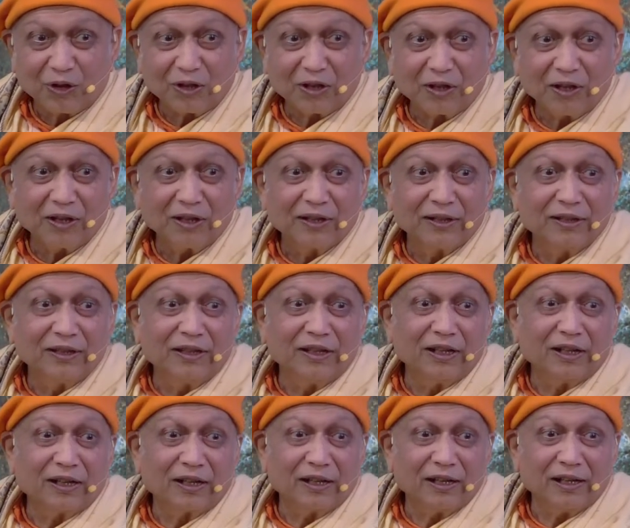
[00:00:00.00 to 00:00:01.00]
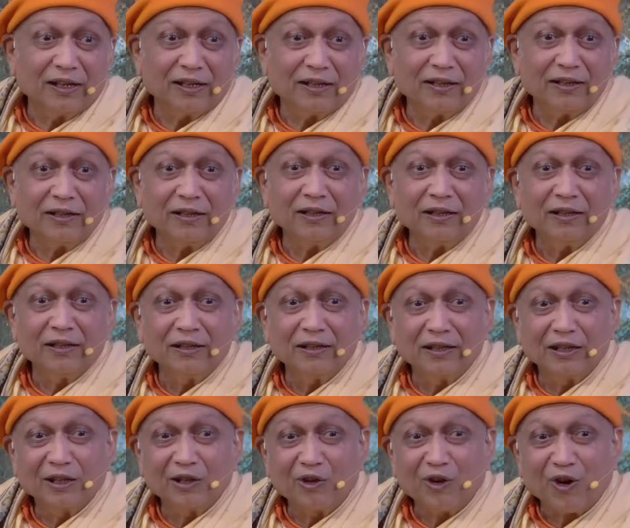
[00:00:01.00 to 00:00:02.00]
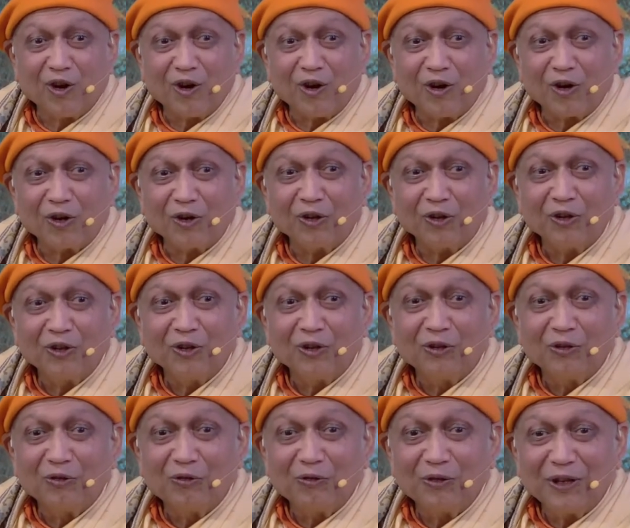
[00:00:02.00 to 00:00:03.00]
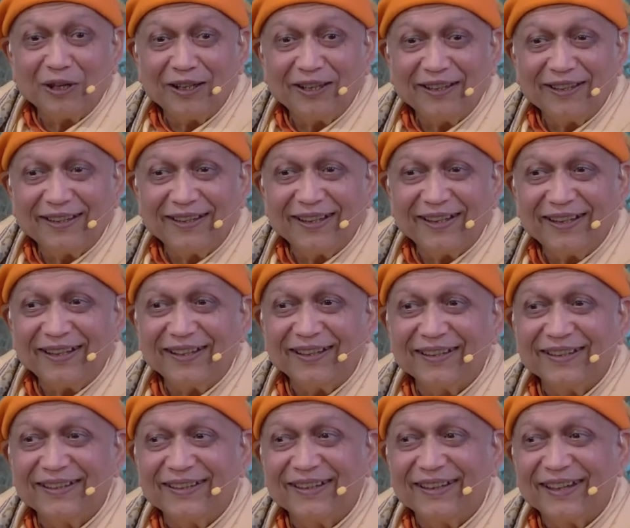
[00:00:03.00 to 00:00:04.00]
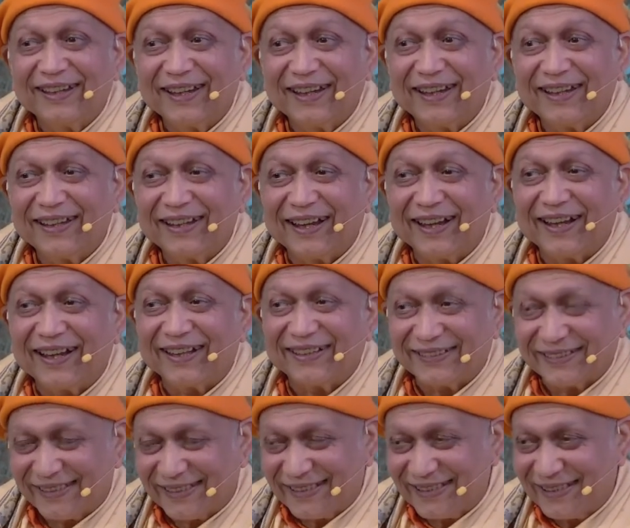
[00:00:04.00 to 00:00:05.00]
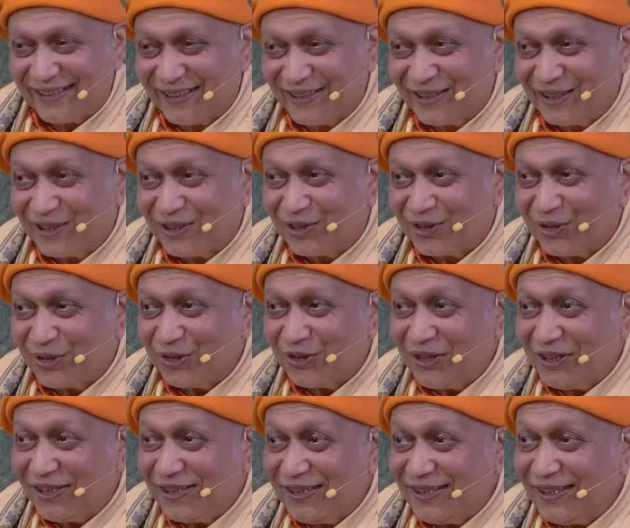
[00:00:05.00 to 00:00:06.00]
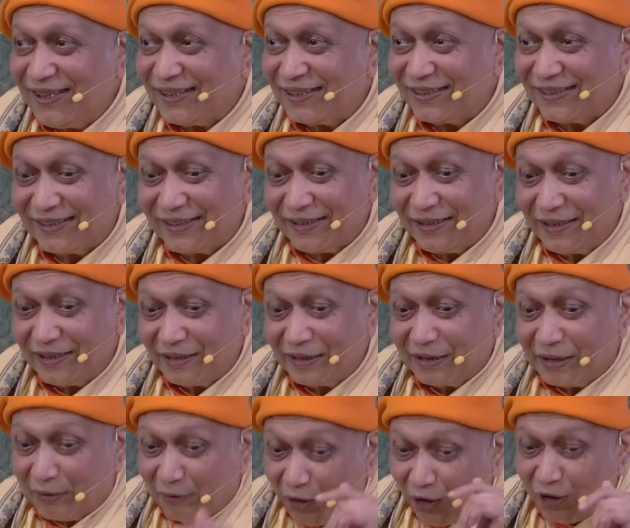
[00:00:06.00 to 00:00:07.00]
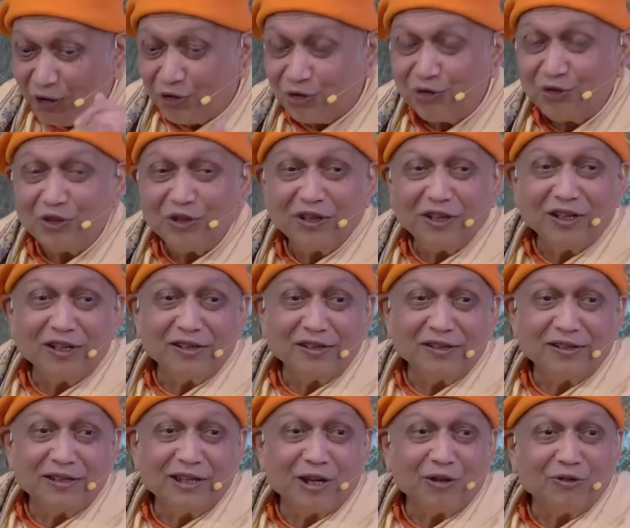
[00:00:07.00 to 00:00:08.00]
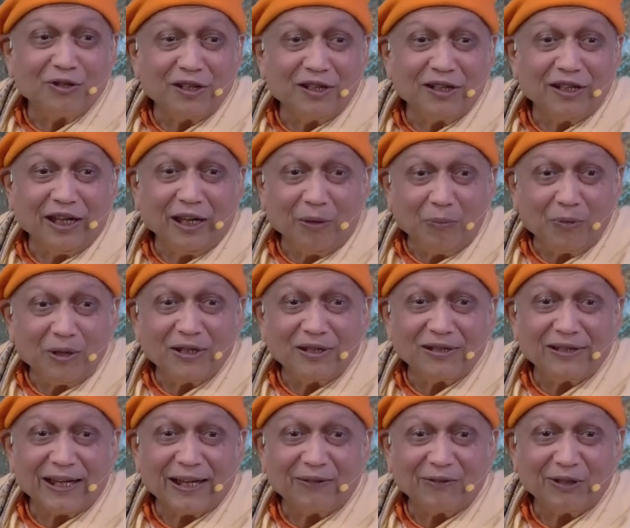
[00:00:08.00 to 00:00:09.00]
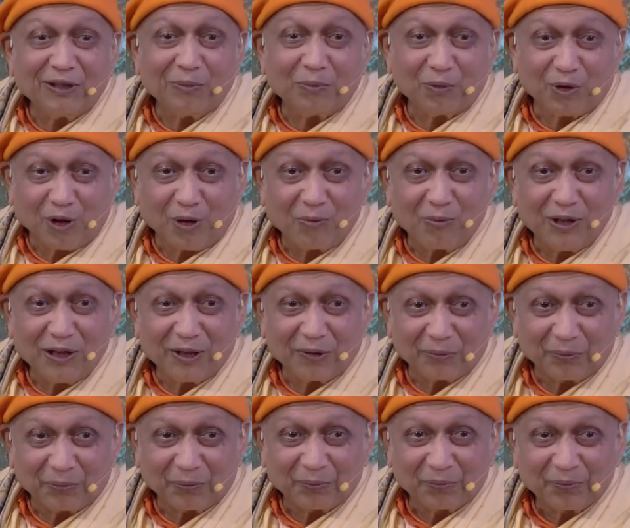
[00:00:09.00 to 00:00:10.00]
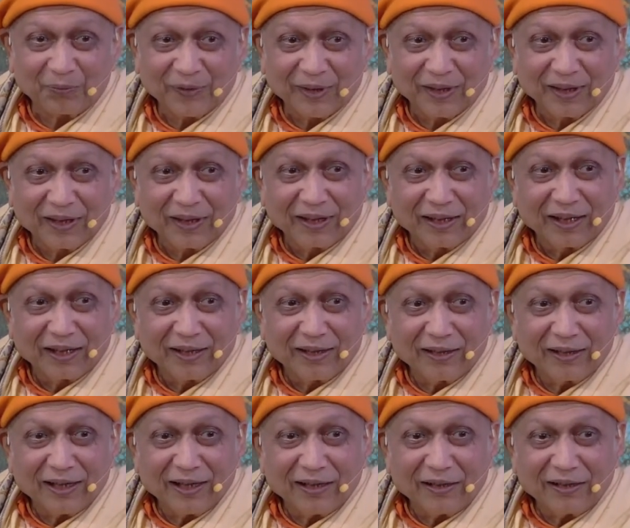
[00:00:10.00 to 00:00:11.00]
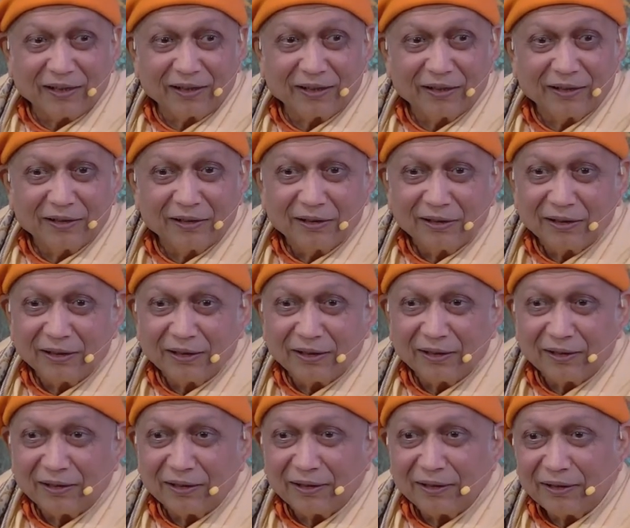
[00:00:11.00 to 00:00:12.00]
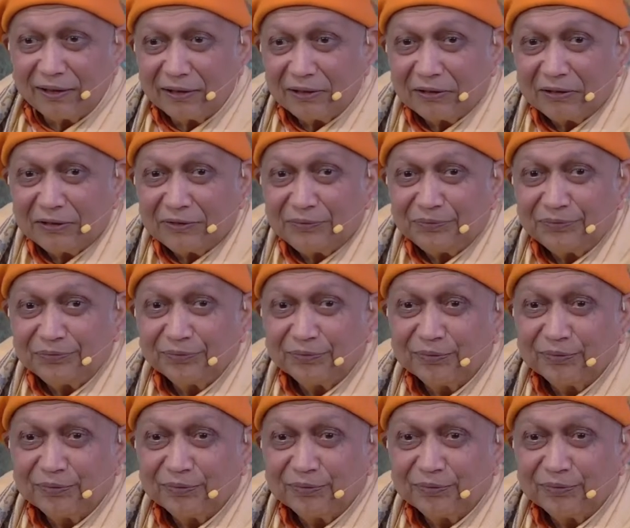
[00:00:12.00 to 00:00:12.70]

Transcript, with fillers: for the real, the God will get enhanced. So this is what should this now the demons have the problem uh, that uh,